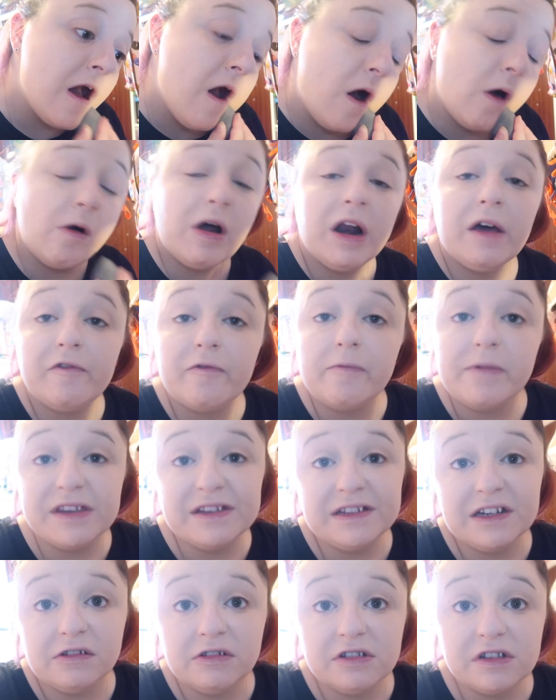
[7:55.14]
Oh, and I've
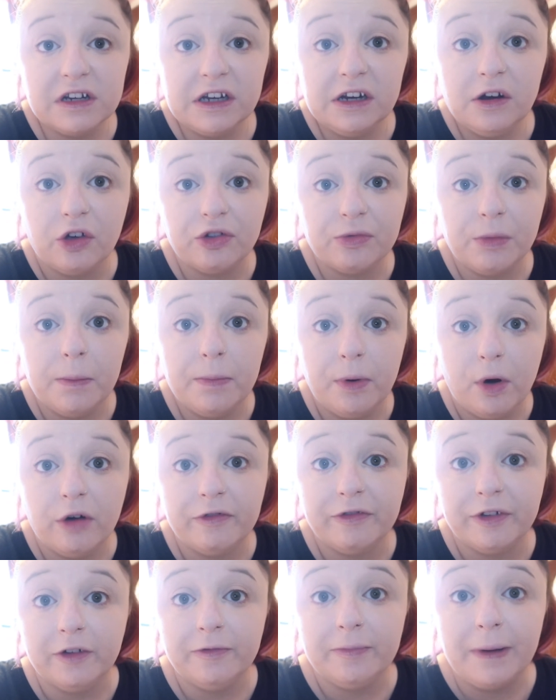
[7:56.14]
mysteriously lost my pot
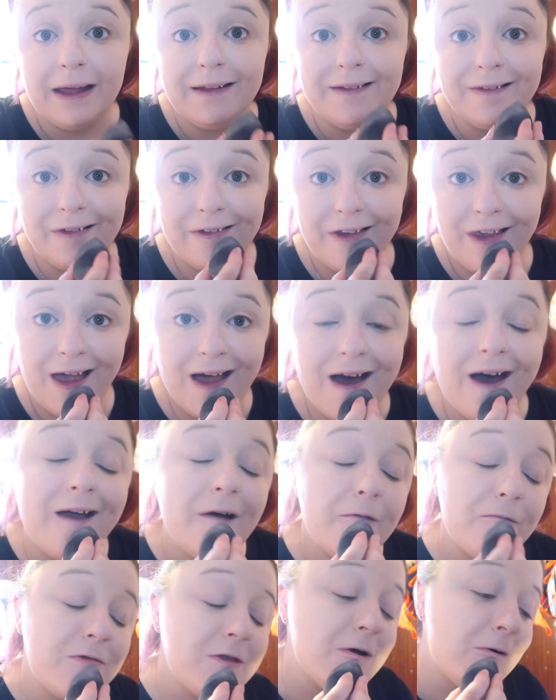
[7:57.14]
full of pens. I
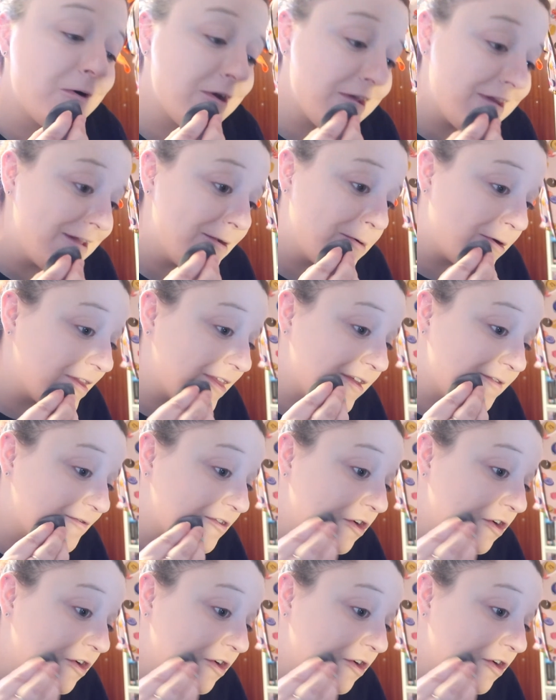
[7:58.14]
have no idea where they've